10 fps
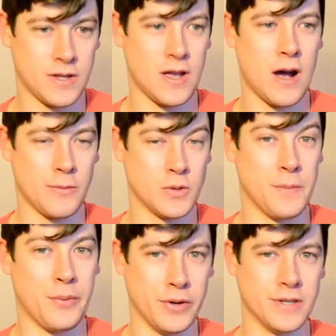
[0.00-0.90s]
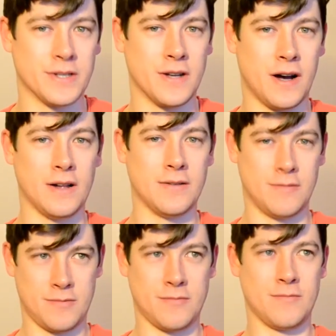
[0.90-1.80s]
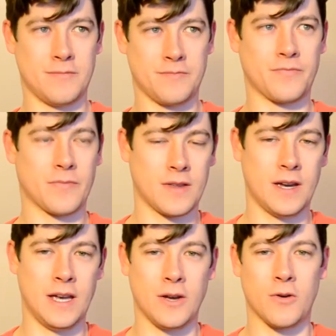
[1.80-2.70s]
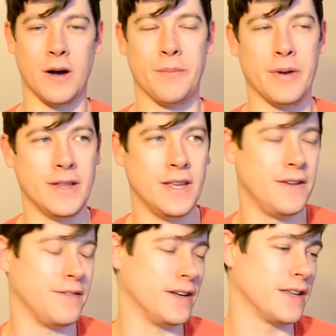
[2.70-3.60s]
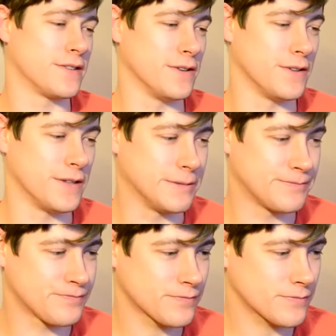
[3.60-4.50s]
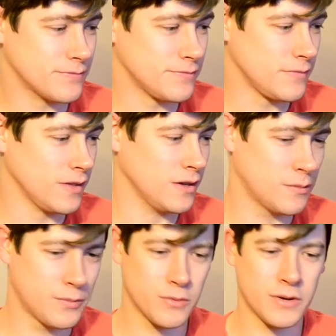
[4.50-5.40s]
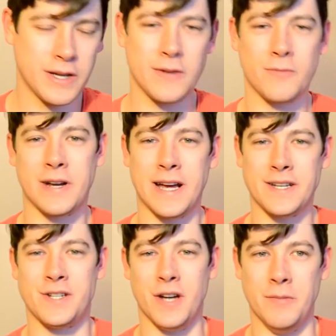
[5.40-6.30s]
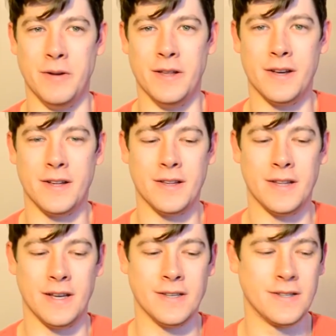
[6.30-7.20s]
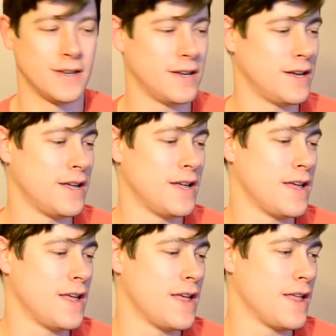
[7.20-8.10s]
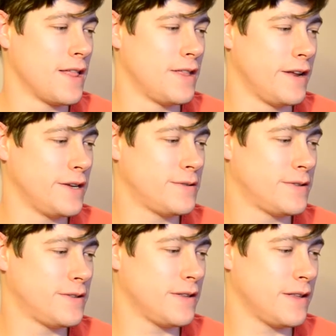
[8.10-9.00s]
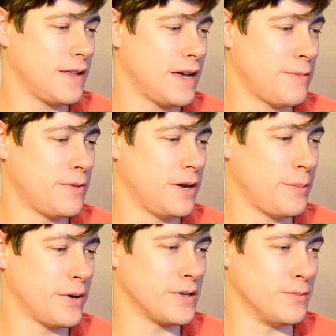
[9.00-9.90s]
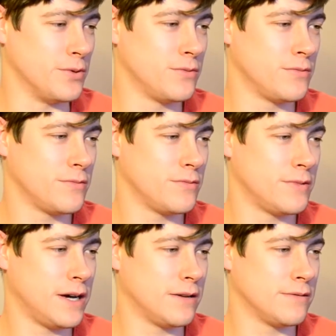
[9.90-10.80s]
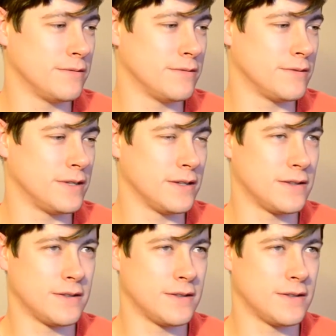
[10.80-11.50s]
up to a point to start eating quite a bit in the evening and that sort of thing. But what it has shown me is that it's eminently possible. Now the